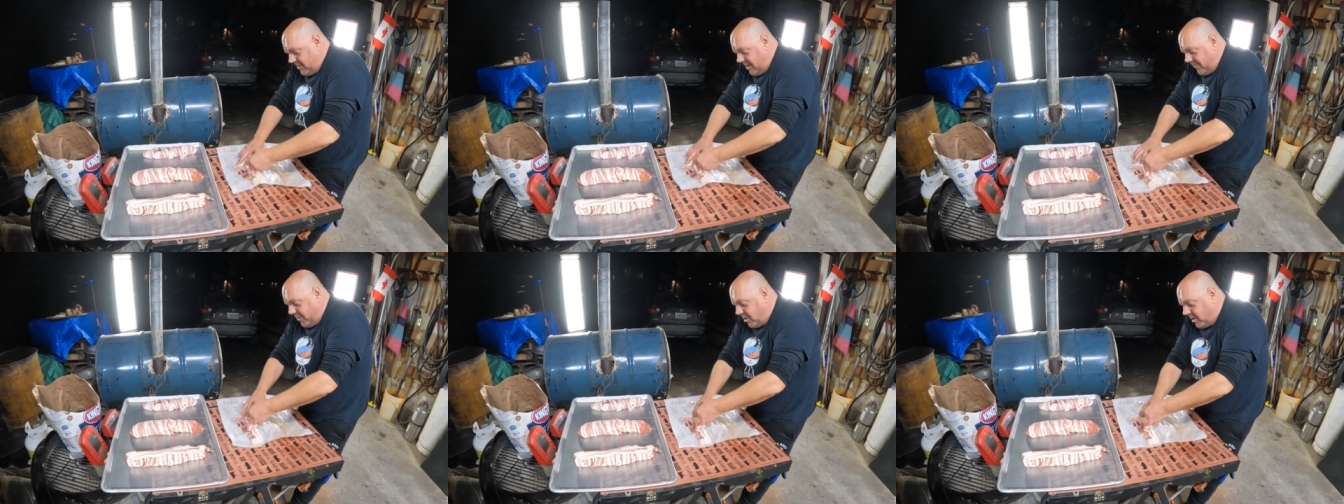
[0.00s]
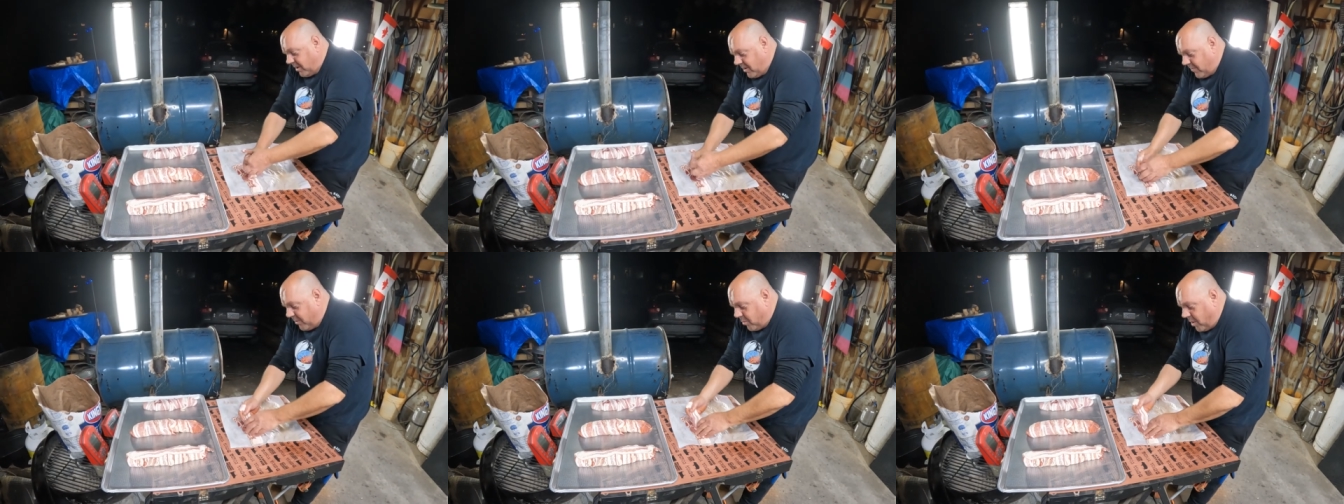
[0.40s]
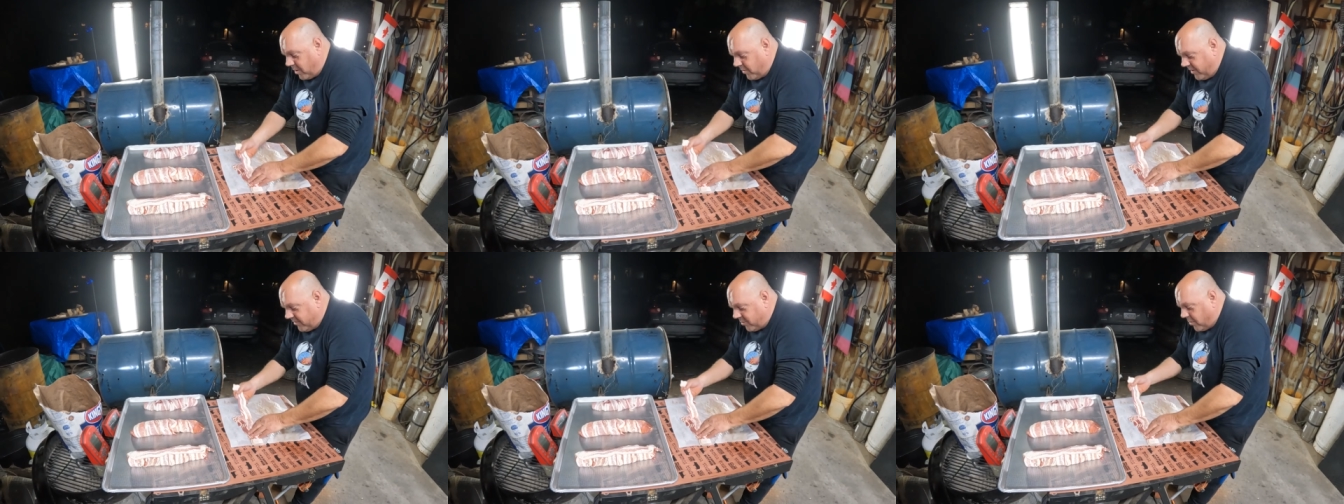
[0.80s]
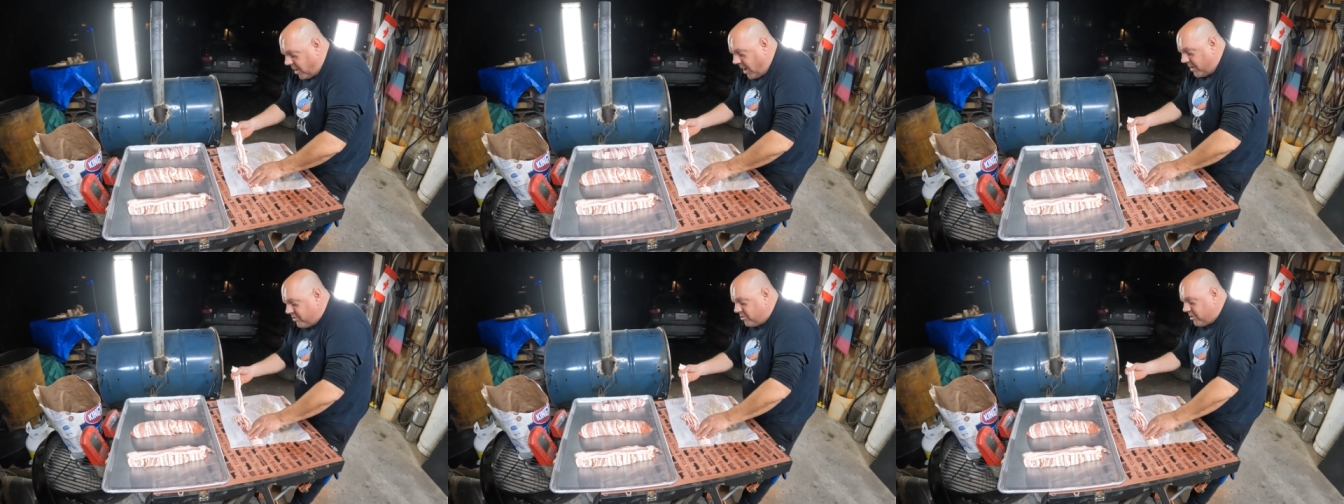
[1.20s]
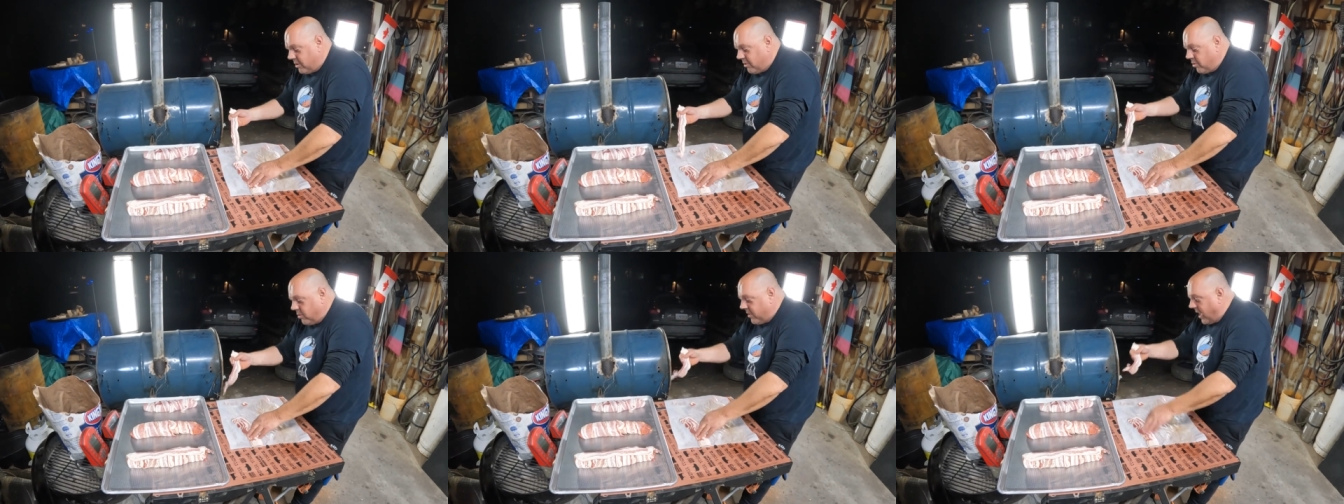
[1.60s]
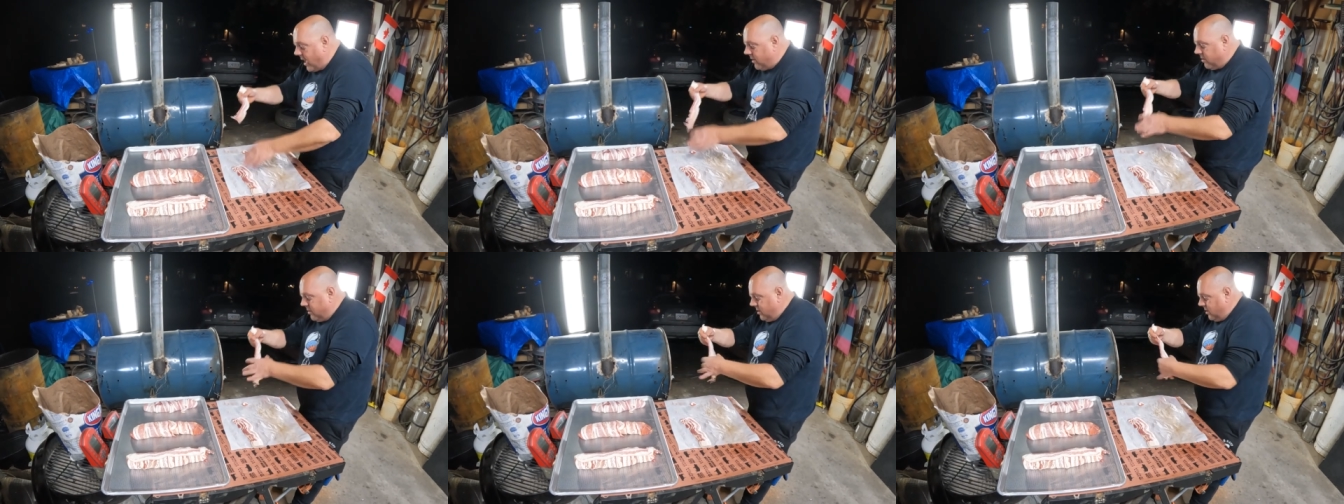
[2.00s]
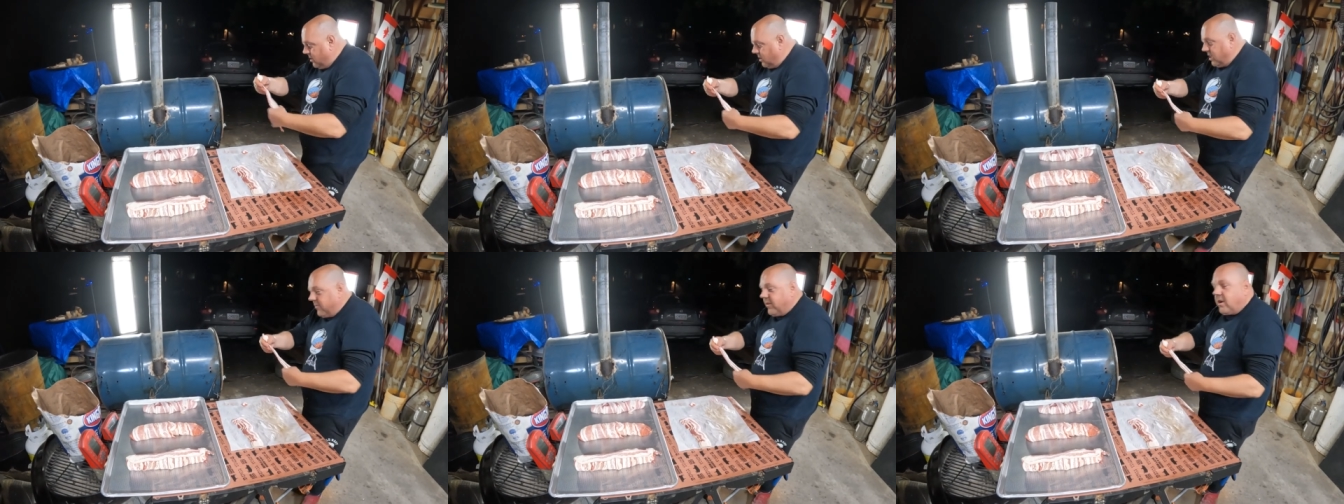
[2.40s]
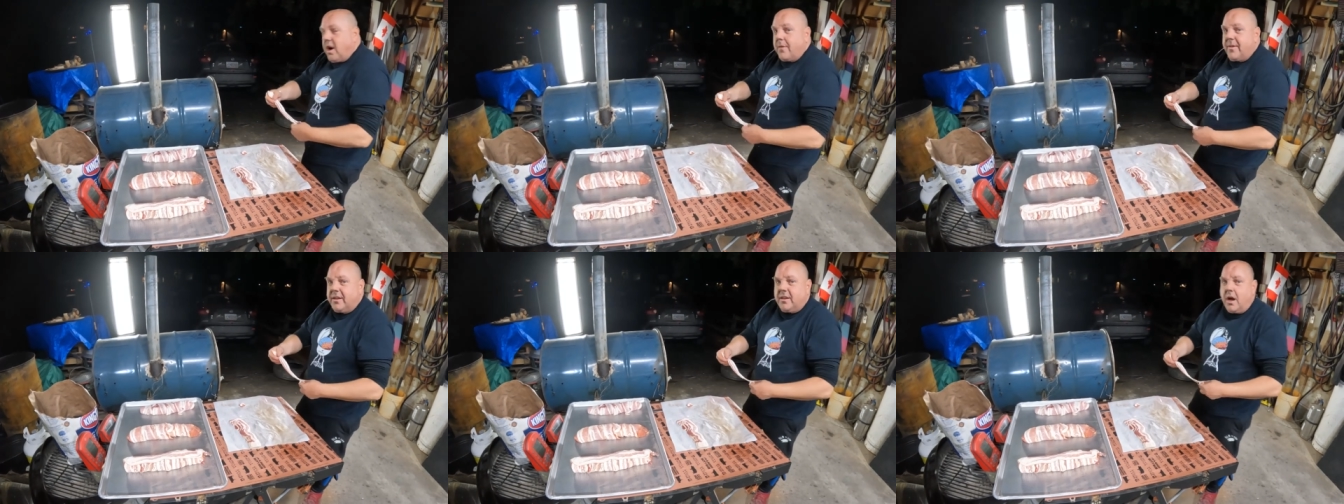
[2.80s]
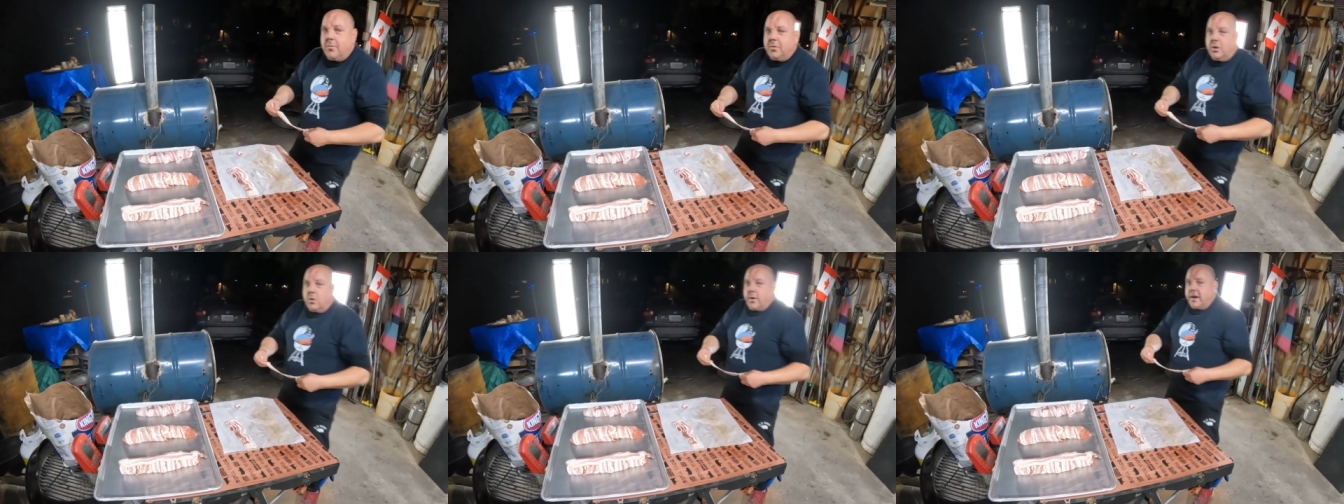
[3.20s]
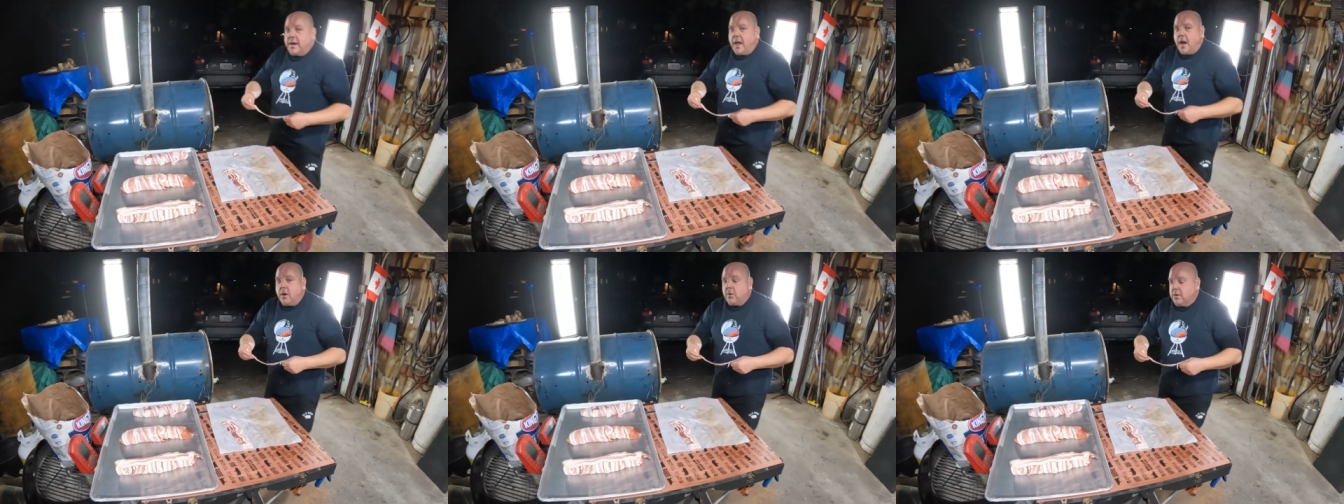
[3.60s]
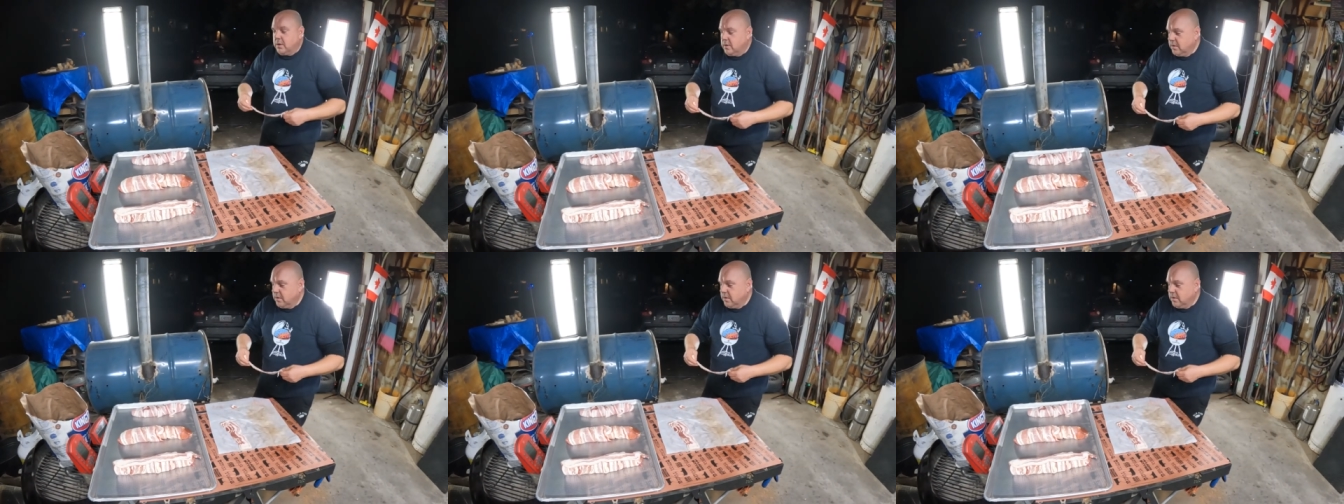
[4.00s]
If you can give me one reason why I shouldn't do that, leave a comment down below right now.